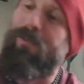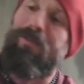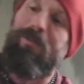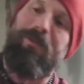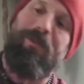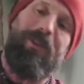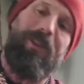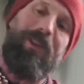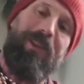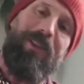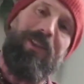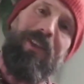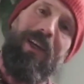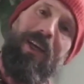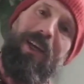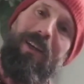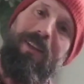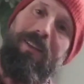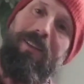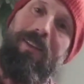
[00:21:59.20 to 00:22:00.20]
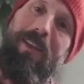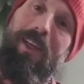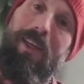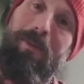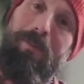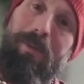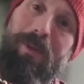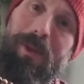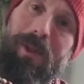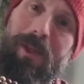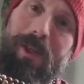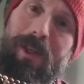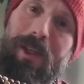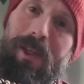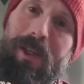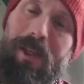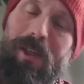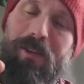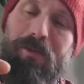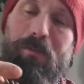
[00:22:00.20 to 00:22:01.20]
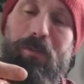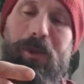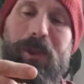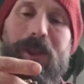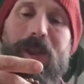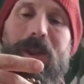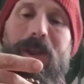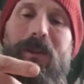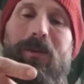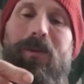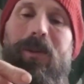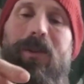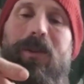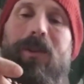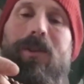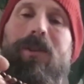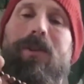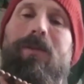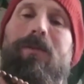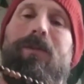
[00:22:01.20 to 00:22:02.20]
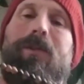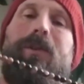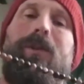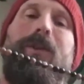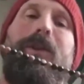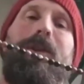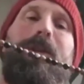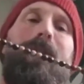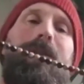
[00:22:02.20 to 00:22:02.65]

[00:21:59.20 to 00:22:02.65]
freestyle type of beading, which is, if you look